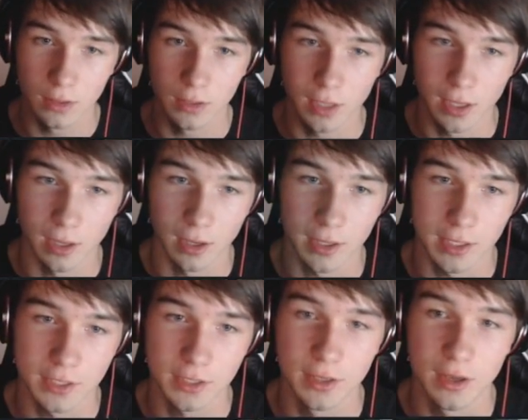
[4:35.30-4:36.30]
yeah, like
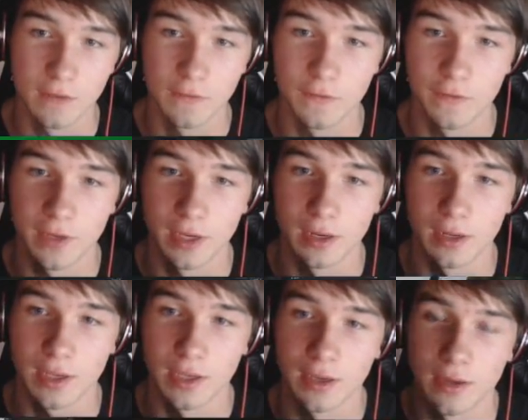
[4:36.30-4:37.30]
that's another thing.
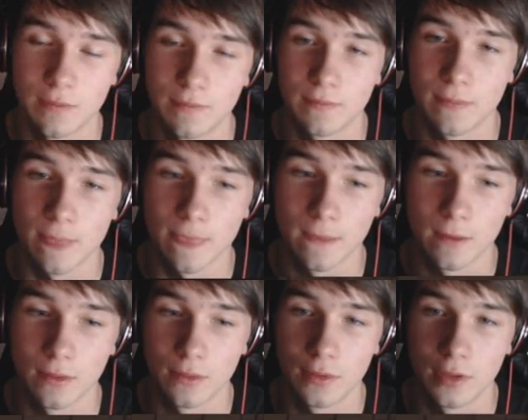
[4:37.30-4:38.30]
Like,
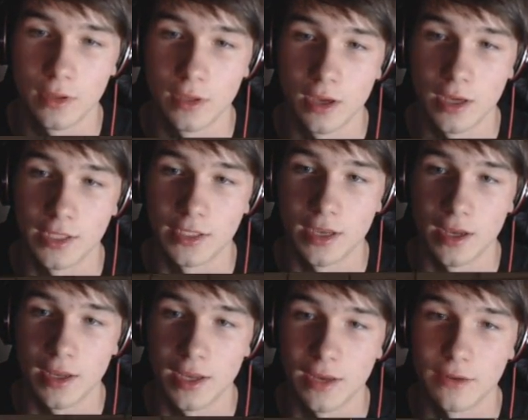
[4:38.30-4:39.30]
what the guy's
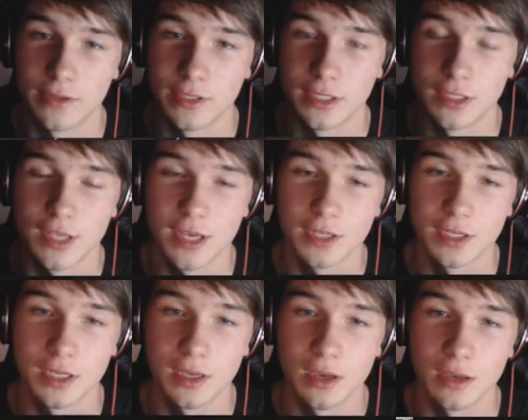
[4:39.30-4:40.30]
done here is he's
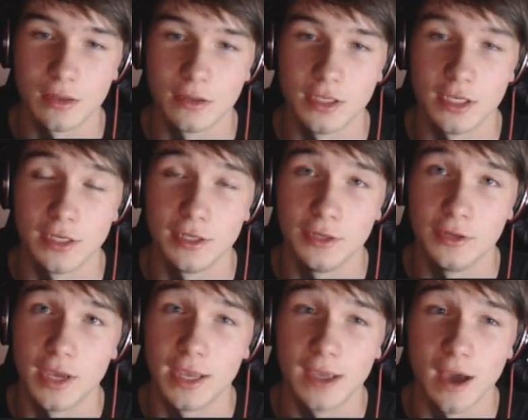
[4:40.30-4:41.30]
actually continued
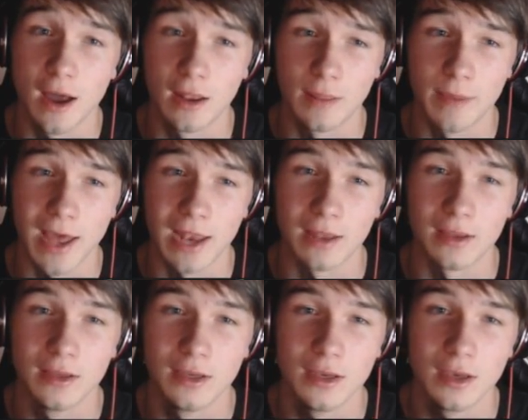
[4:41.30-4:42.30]
a color palette,
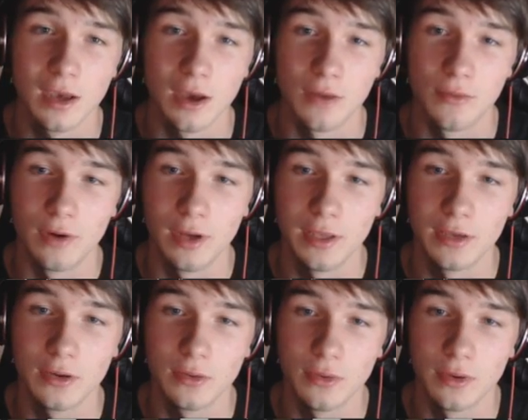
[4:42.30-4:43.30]
a really
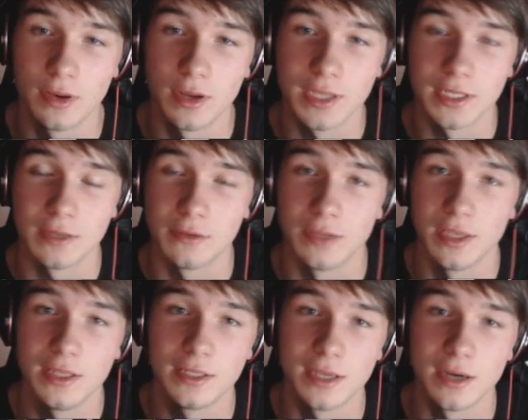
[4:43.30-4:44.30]
cool, nice little
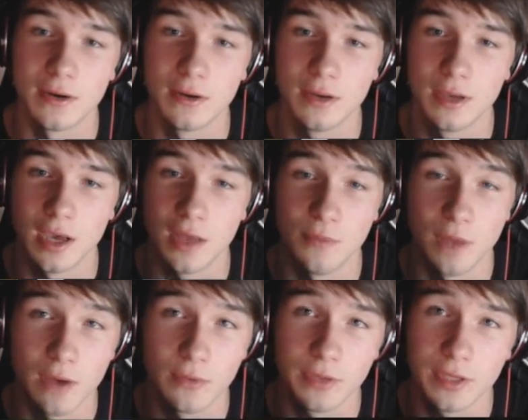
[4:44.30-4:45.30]
detail. And
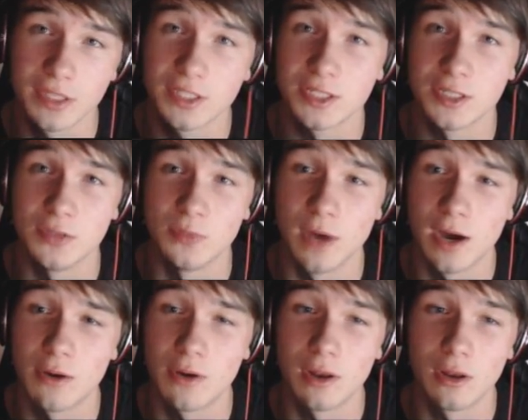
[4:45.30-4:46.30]
Merwin does this as
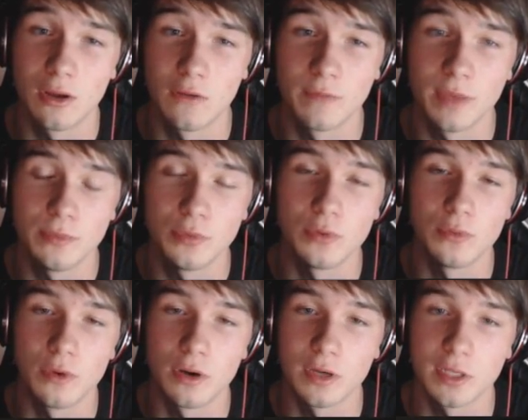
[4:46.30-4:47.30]
well. A lot of people in
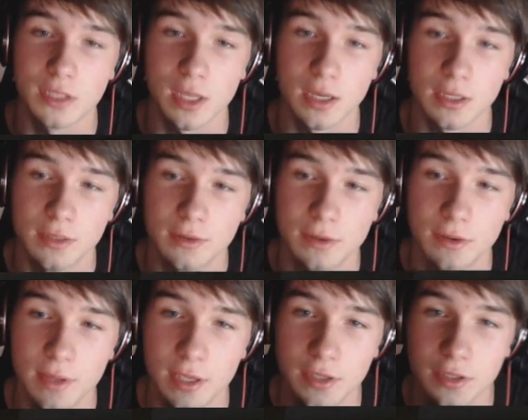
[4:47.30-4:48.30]
WoK are starting to
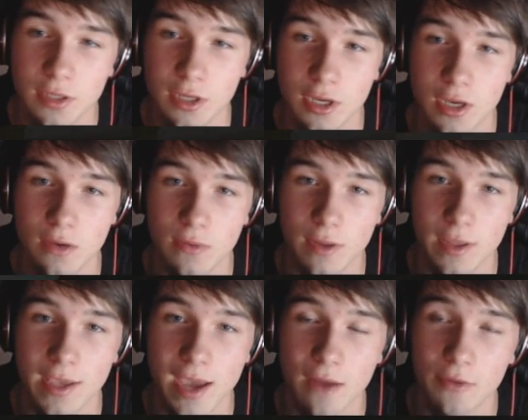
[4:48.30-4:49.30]
do this, where they
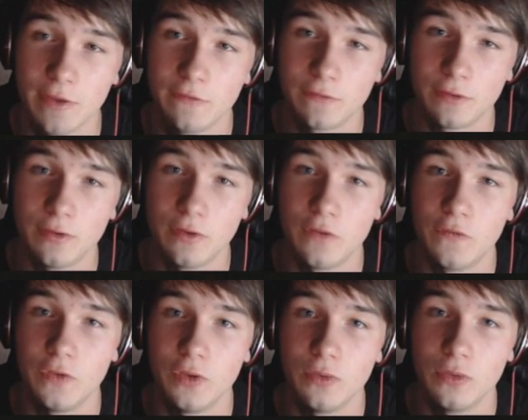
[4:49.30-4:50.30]
carry through a
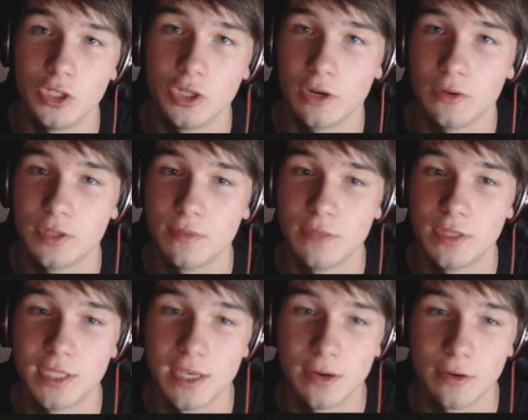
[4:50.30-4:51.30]
few chosen
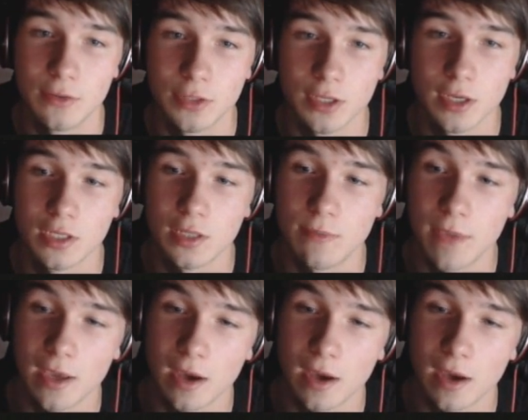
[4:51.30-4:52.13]
materials to make